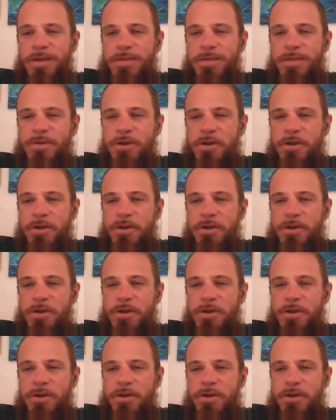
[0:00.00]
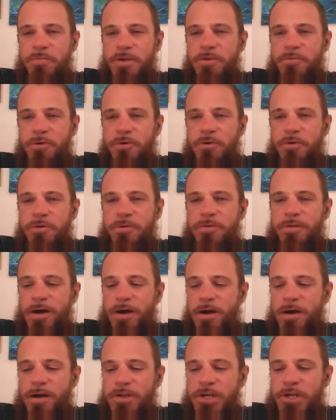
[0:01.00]
It's going to be a
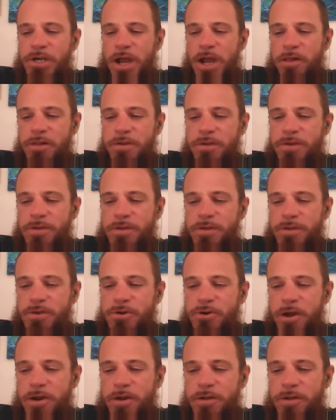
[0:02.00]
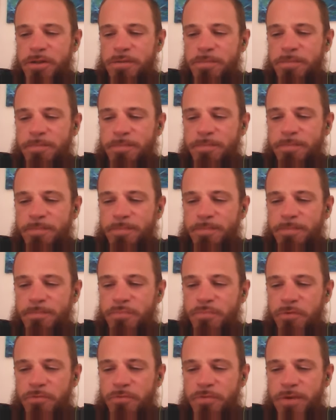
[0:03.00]
real challenge to try to
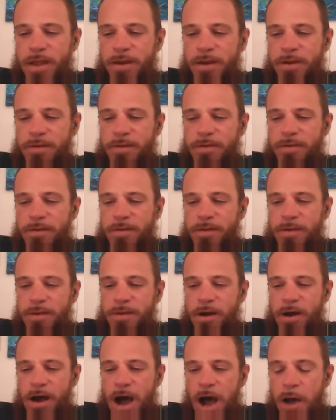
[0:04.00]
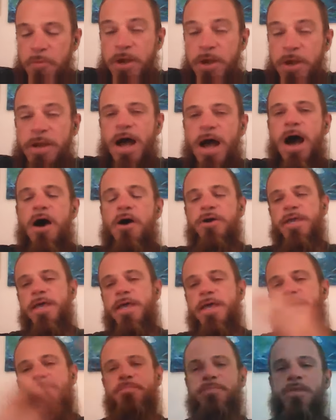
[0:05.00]
prevent. I mean,
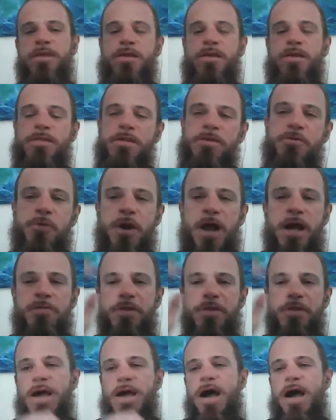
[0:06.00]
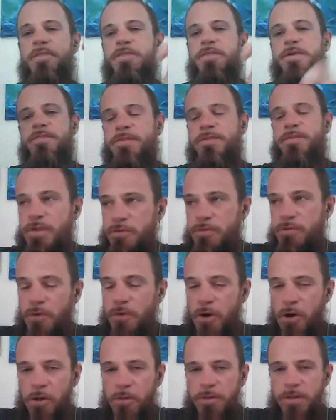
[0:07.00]
okay, this is what I think. I think the
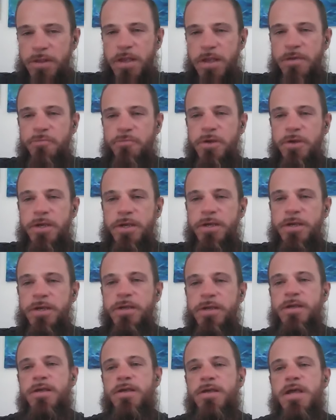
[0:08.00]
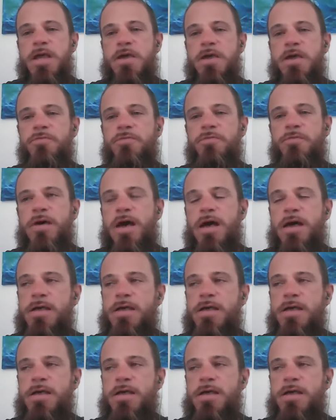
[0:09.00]
default, if